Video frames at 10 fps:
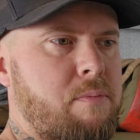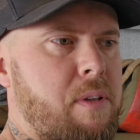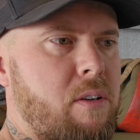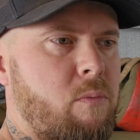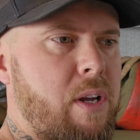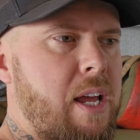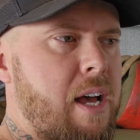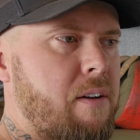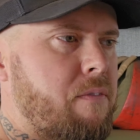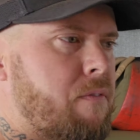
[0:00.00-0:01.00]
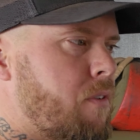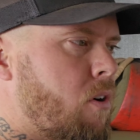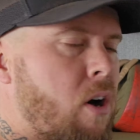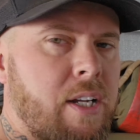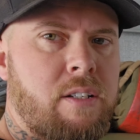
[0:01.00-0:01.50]
me that we have
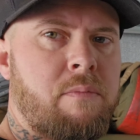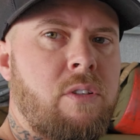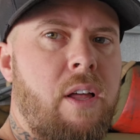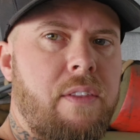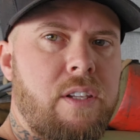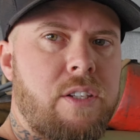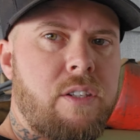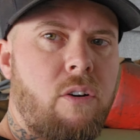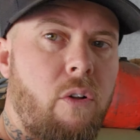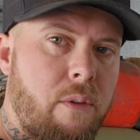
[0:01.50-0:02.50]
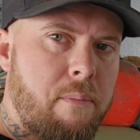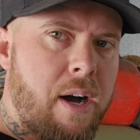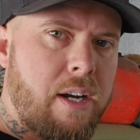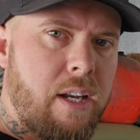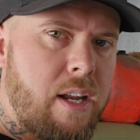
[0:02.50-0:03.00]
items like this on the
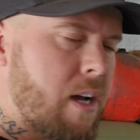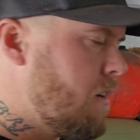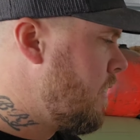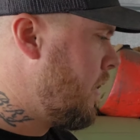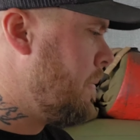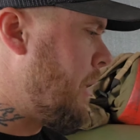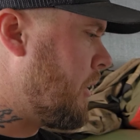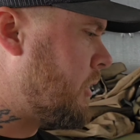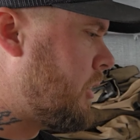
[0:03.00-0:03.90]
market now, because